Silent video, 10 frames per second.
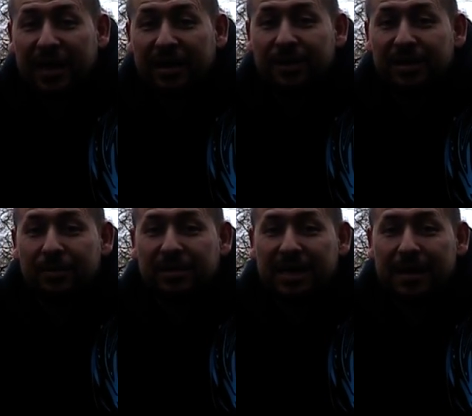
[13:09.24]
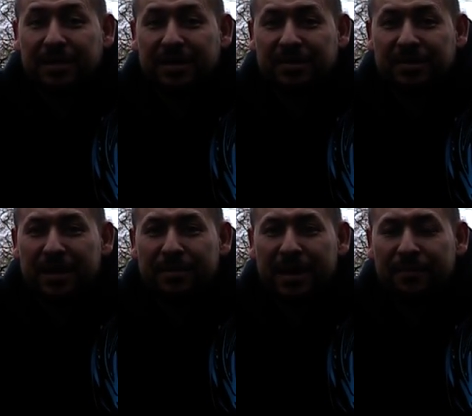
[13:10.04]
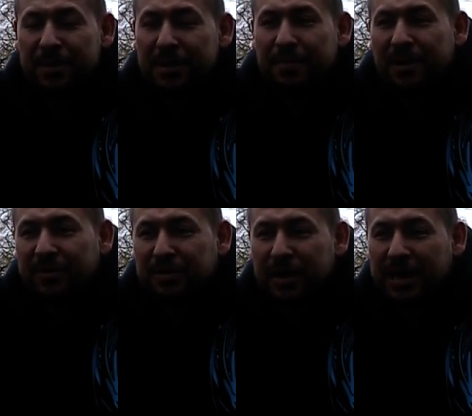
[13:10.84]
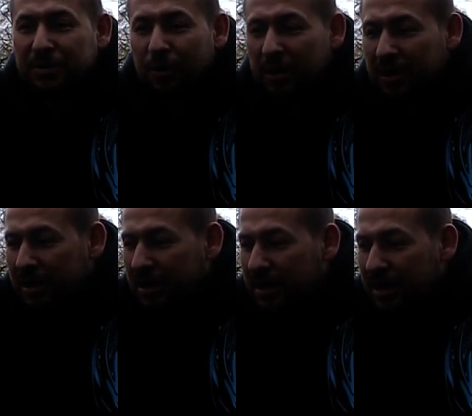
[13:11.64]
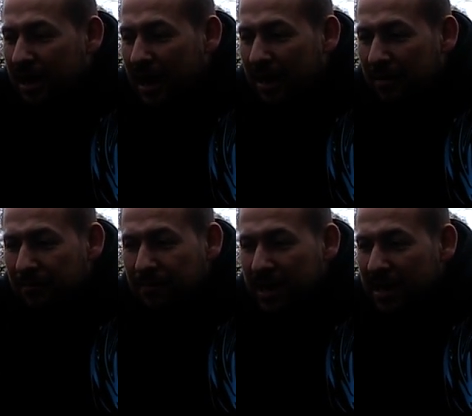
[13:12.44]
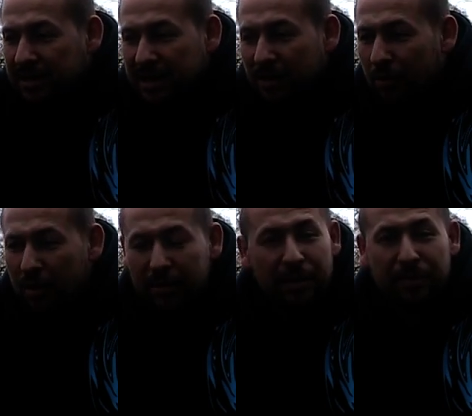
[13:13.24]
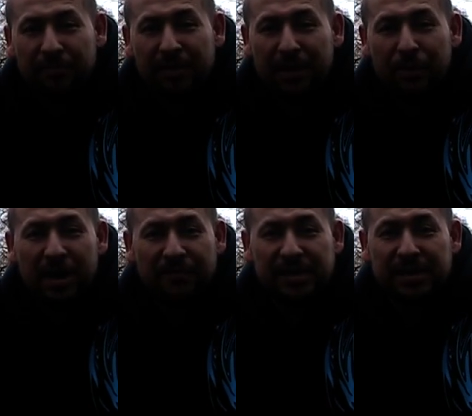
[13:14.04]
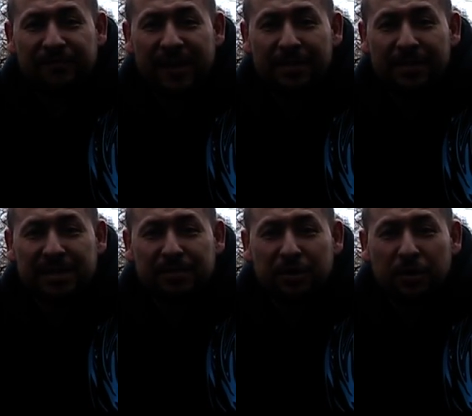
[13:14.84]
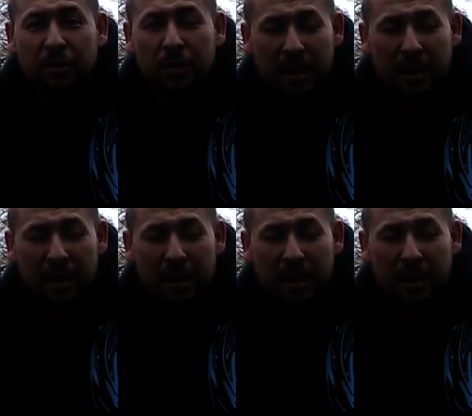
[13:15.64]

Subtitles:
lake on my doorstep, so it's been a bit of a strange one. Do you know what? It would really work for some families, I'm sure.